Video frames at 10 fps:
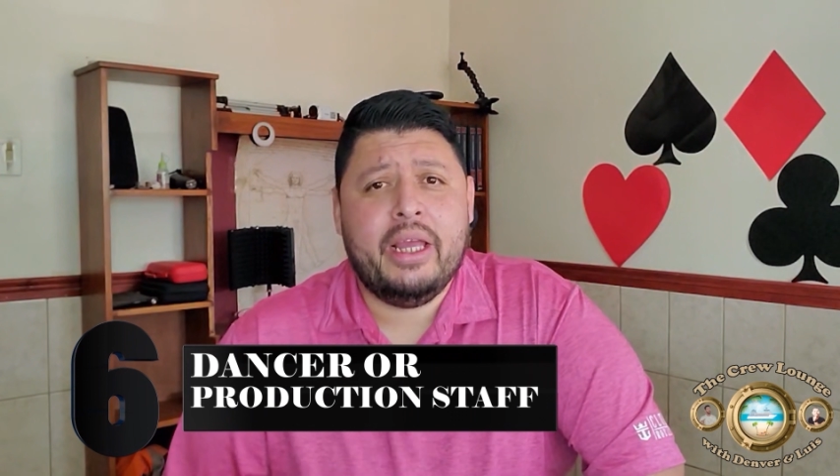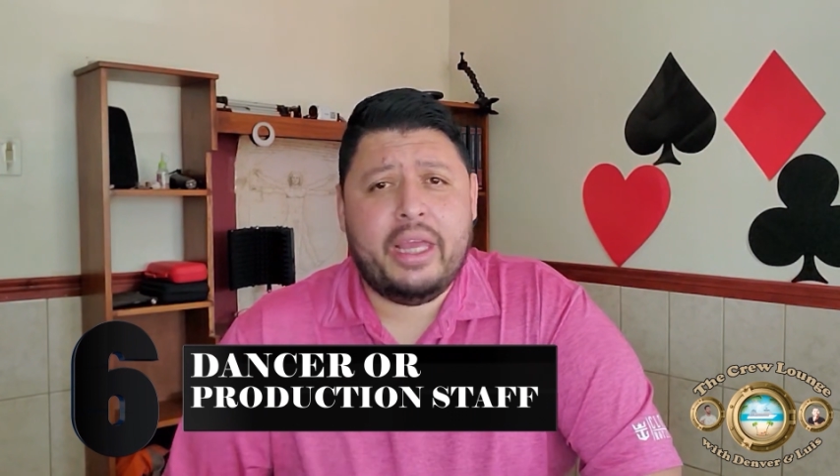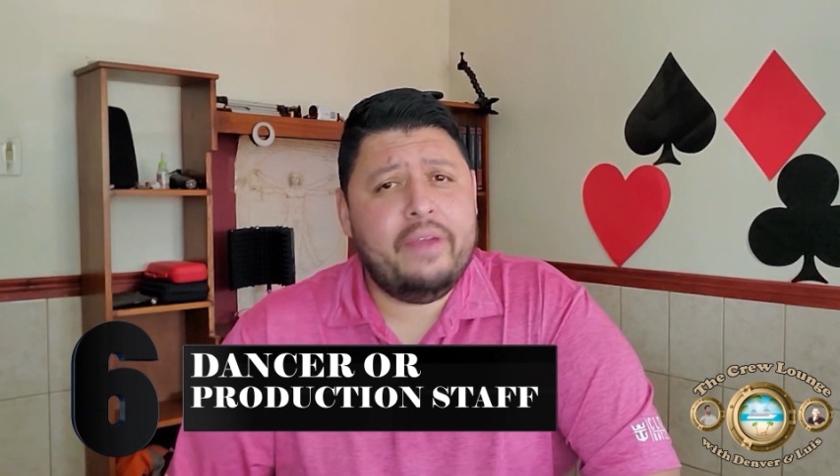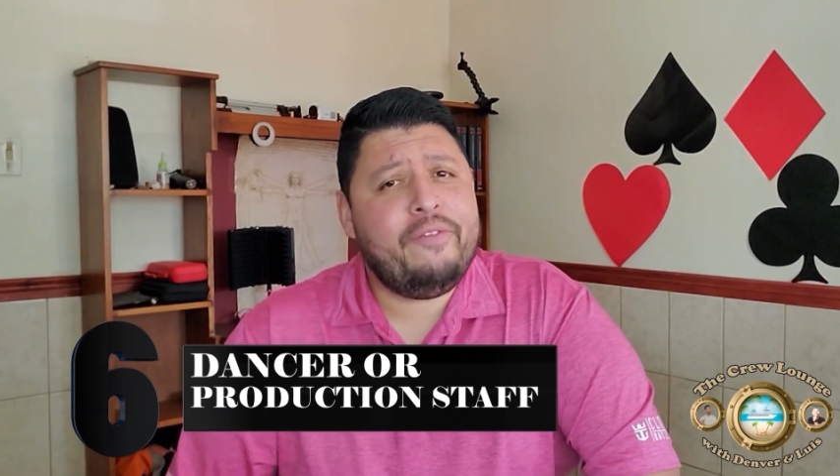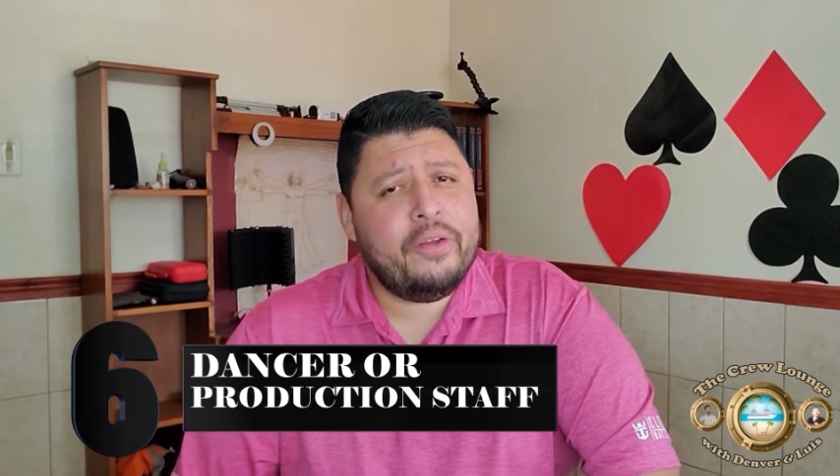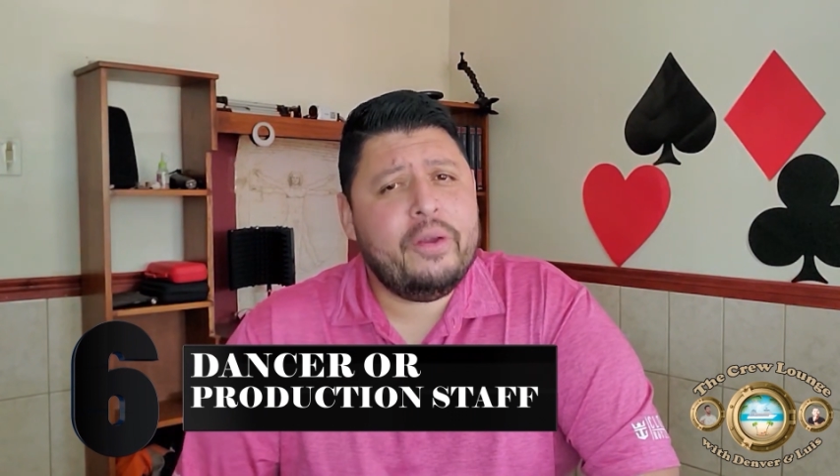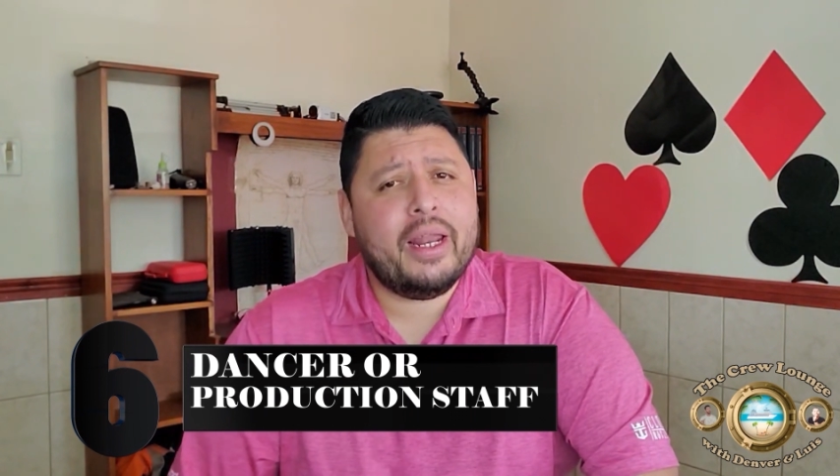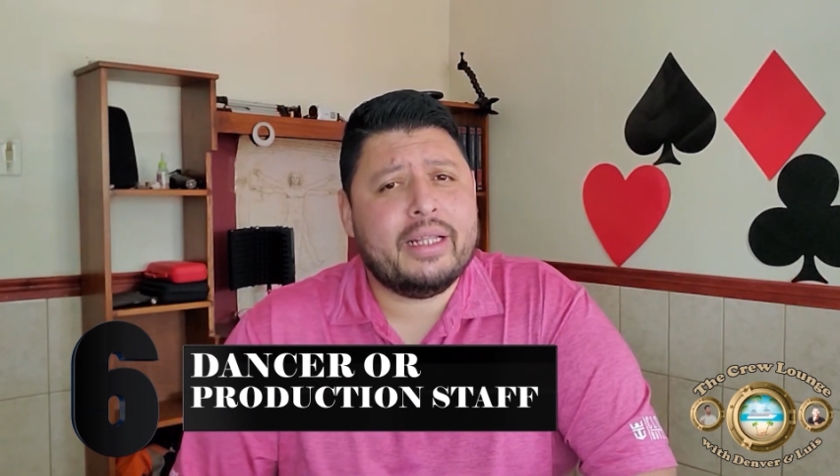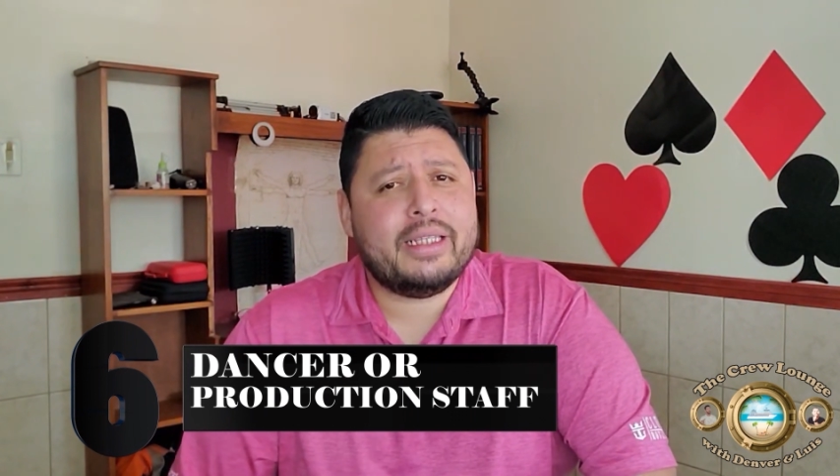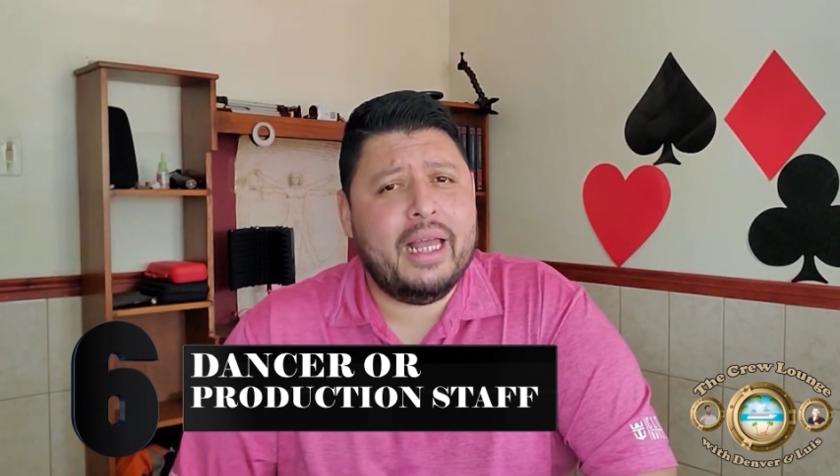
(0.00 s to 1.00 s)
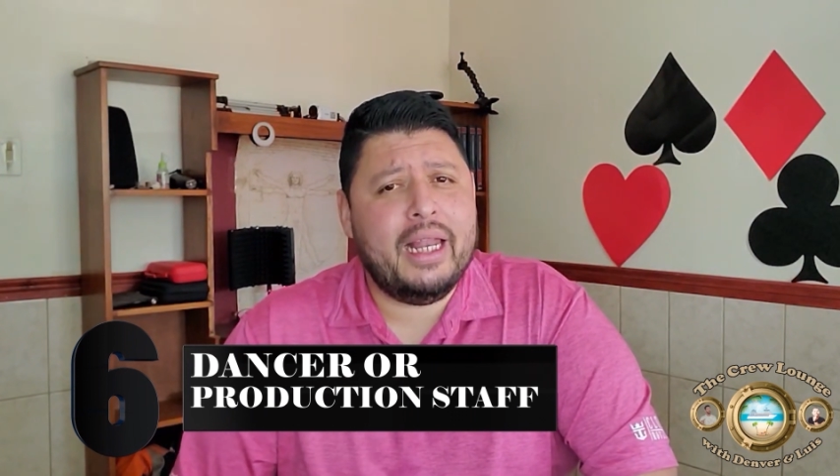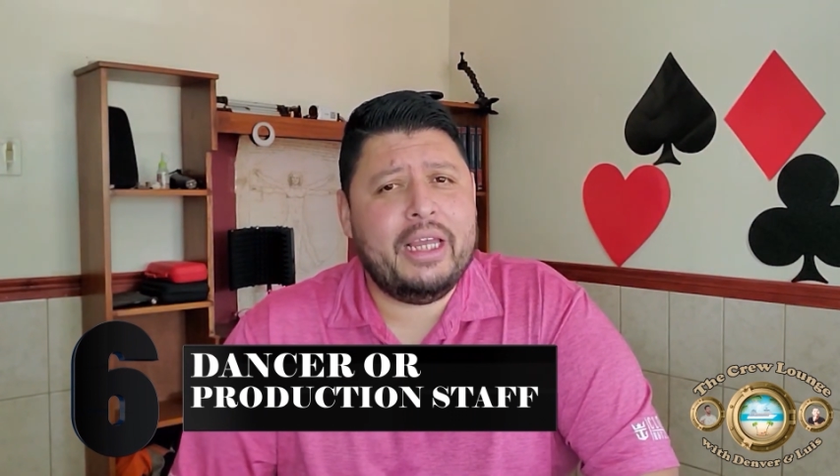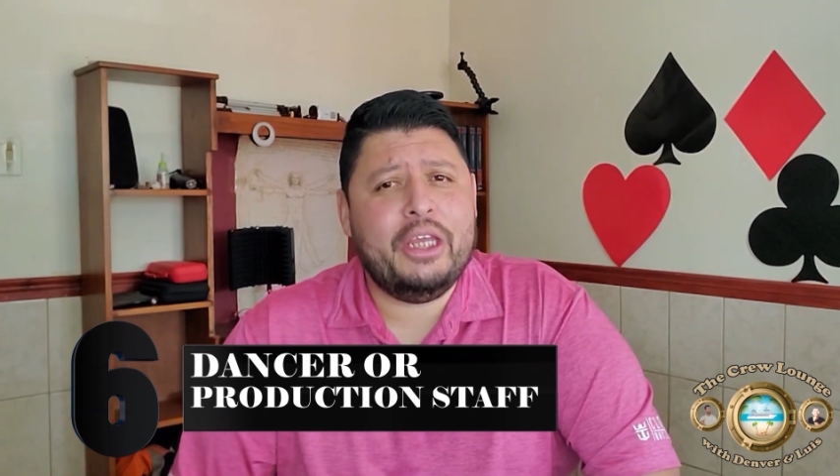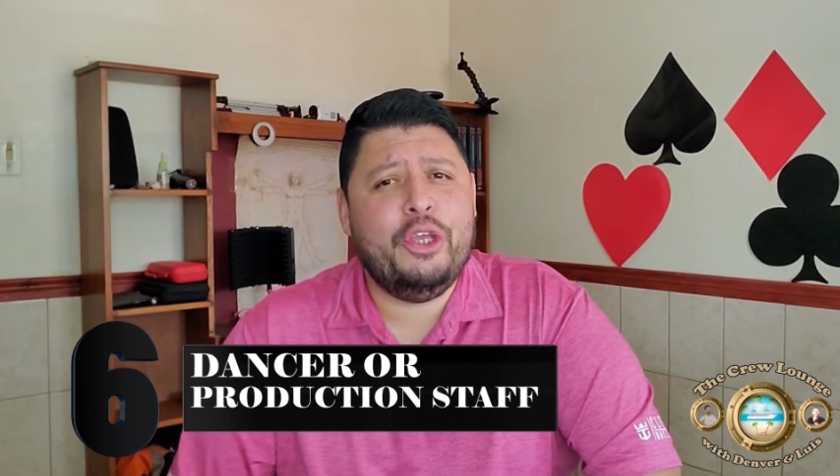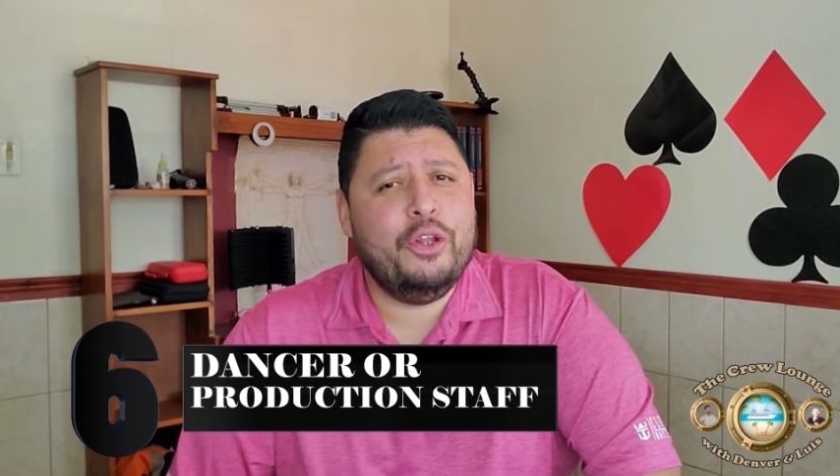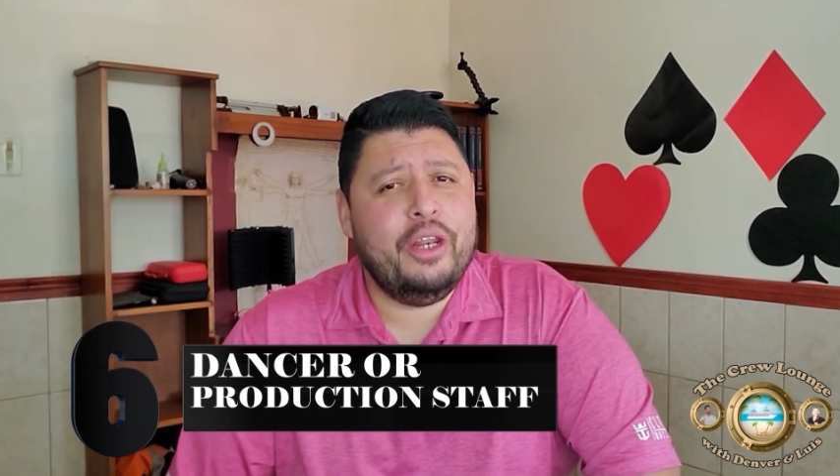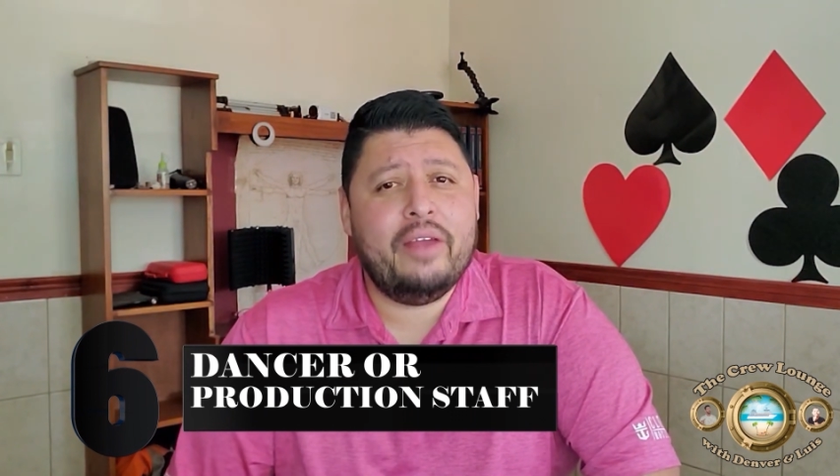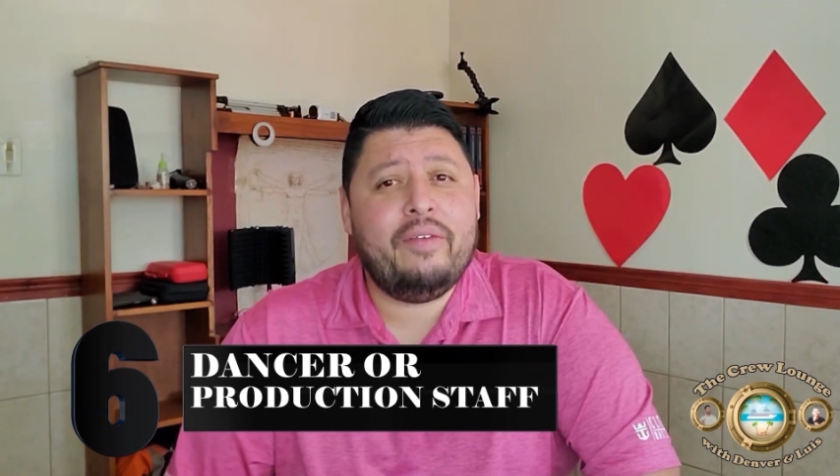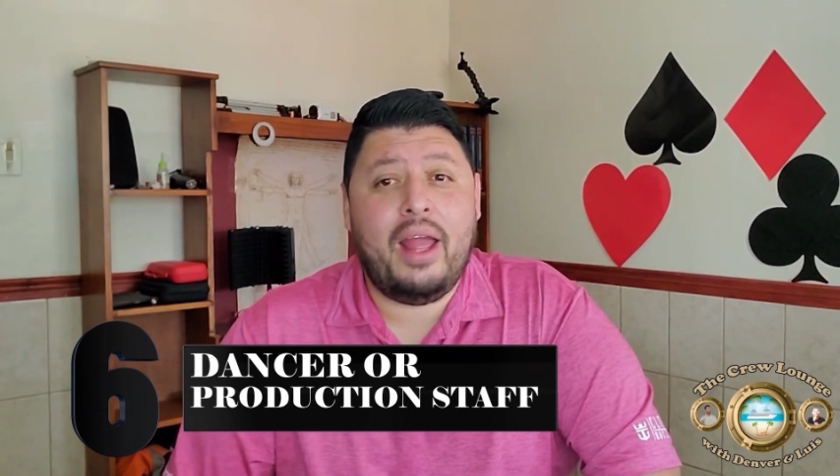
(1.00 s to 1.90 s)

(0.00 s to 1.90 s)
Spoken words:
if you got a talent, you never